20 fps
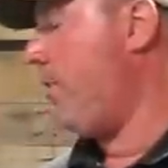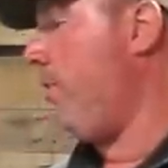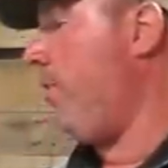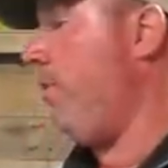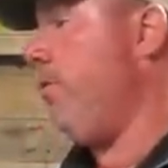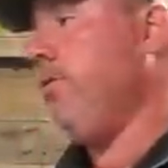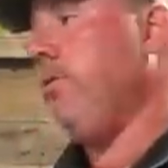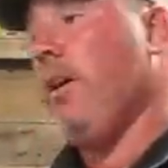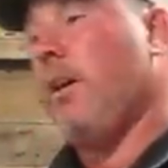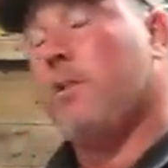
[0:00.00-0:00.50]
He's going
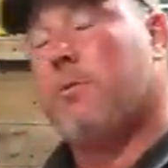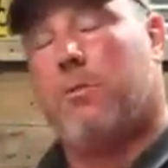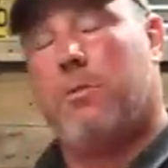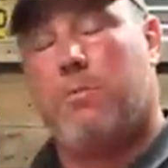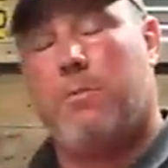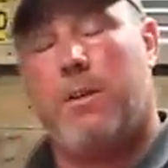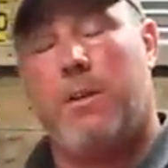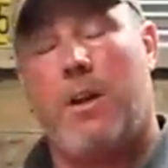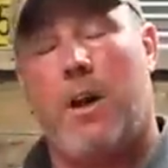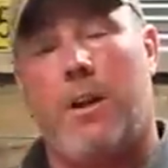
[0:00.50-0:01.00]
to go, there's not supposed
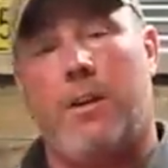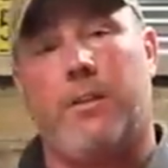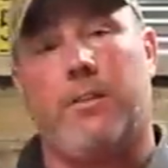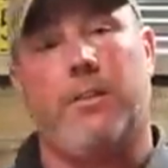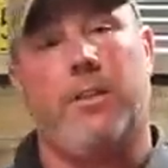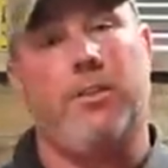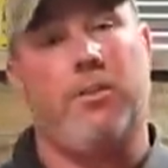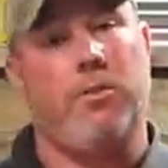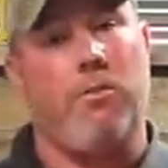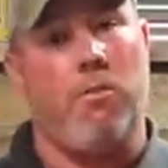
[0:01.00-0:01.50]
to be a knot in
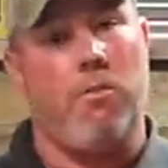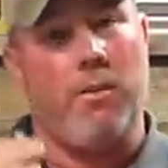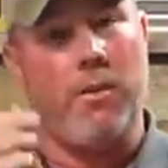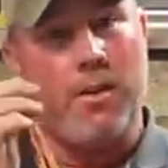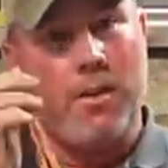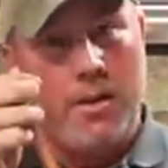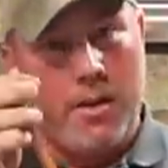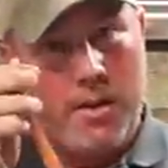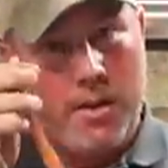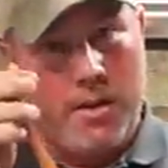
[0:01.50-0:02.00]
extension cord.
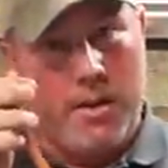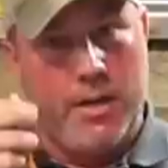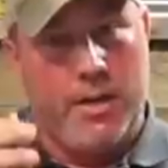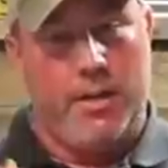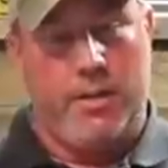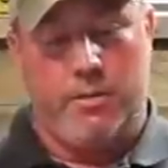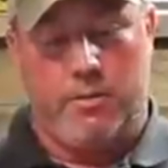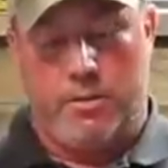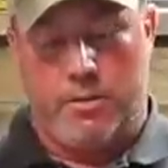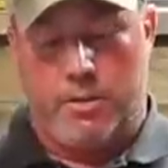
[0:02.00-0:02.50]

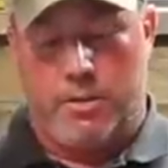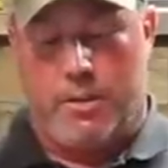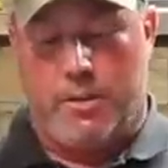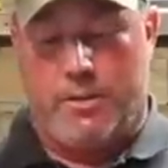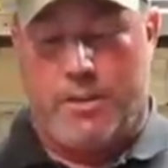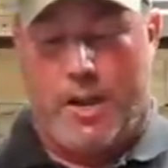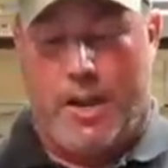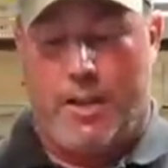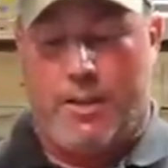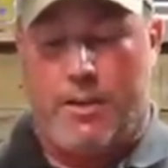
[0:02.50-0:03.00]
He's going to
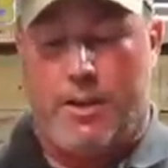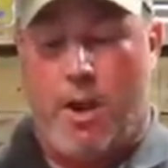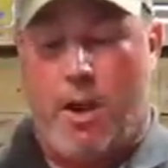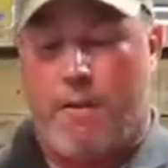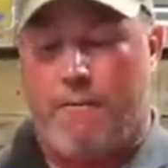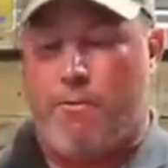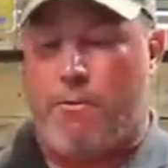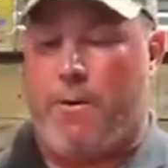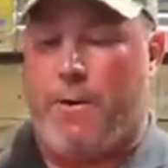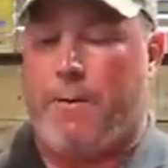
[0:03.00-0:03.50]
untie the
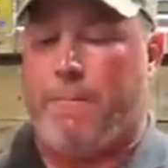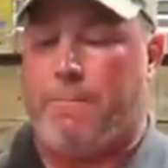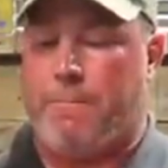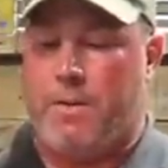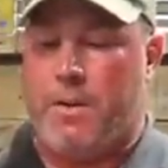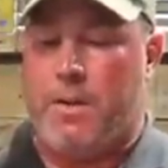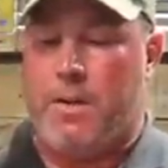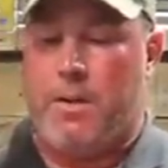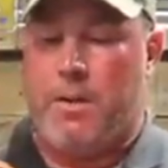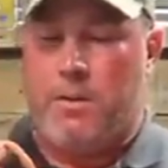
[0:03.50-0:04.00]
knot for you.
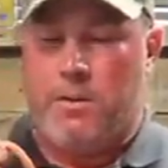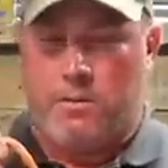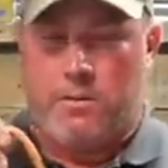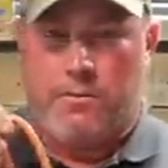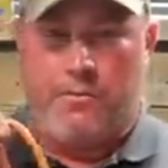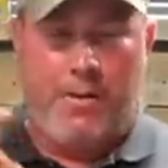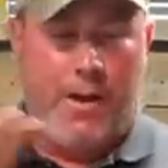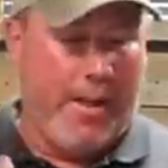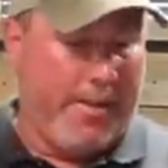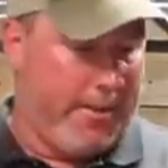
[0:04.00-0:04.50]

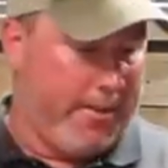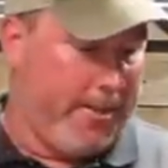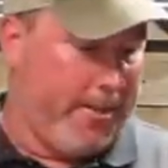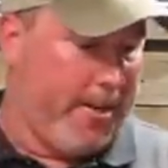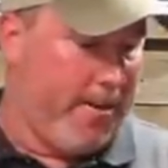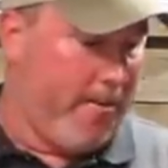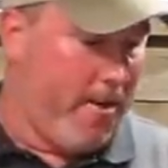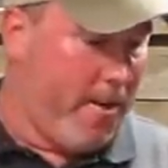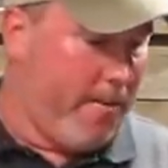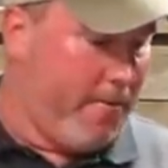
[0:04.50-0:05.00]
So find the
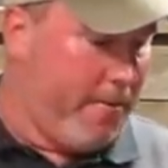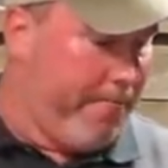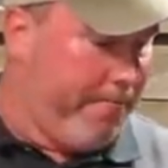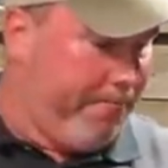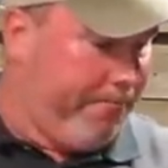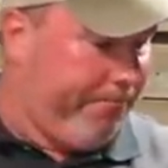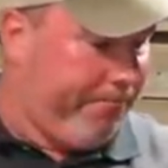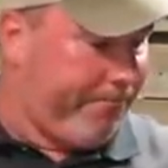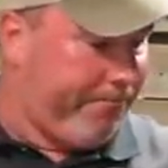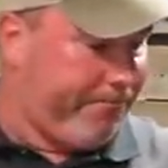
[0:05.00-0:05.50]
center of it.
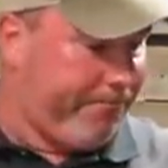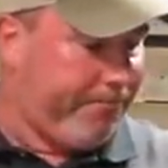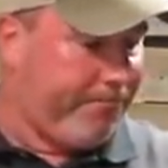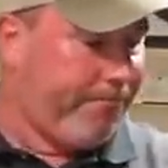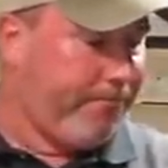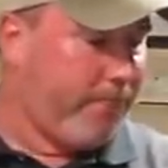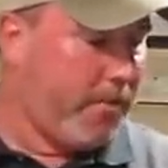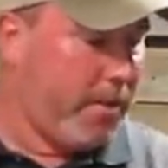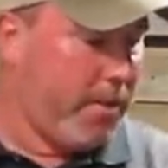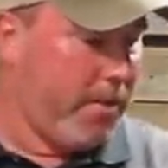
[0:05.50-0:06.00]

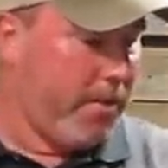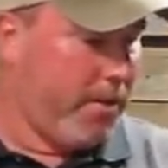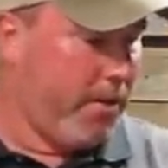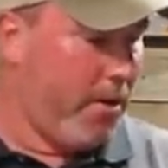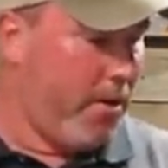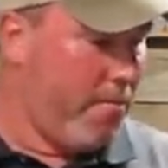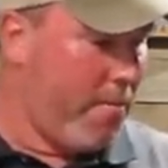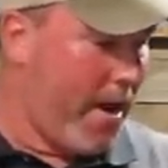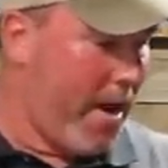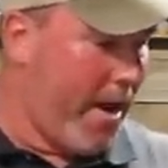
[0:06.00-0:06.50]

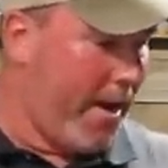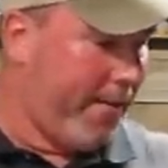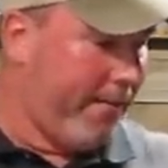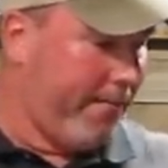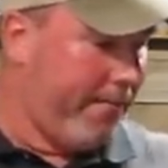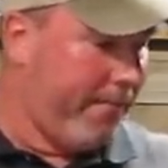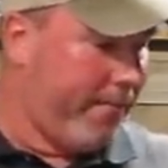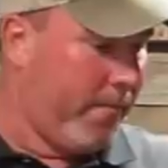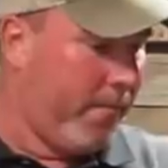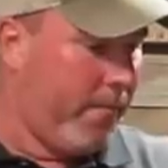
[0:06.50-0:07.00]
Go
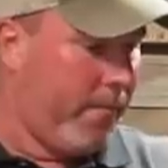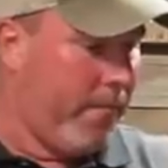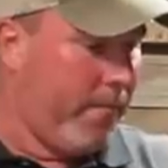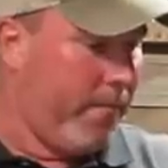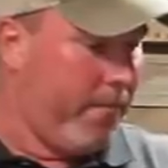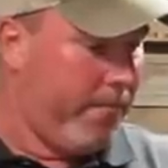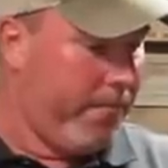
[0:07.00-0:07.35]
back.